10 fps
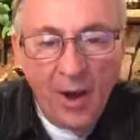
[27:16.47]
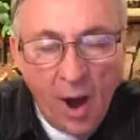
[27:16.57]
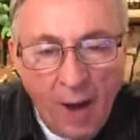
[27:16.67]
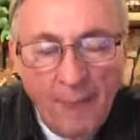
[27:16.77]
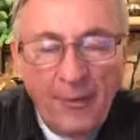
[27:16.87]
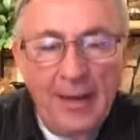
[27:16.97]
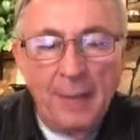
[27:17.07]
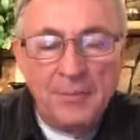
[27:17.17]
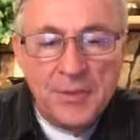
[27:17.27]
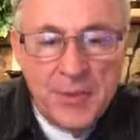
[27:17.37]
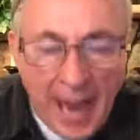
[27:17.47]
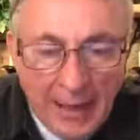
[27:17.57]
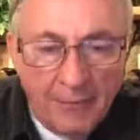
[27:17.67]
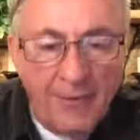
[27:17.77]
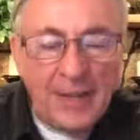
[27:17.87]
offering up
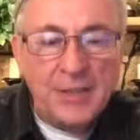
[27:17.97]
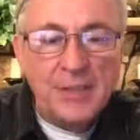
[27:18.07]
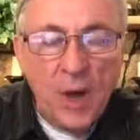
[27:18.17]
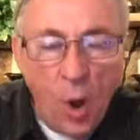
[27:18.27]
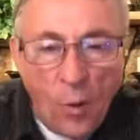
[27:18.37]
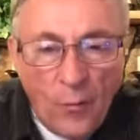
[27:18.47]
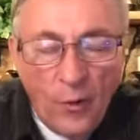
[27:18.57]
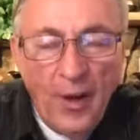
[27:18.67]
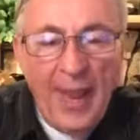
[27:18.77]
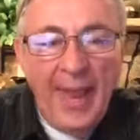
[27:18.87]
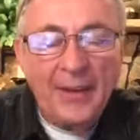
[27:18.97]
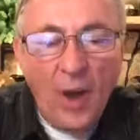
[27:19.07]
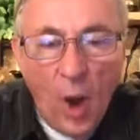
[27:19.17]
sacrifices over and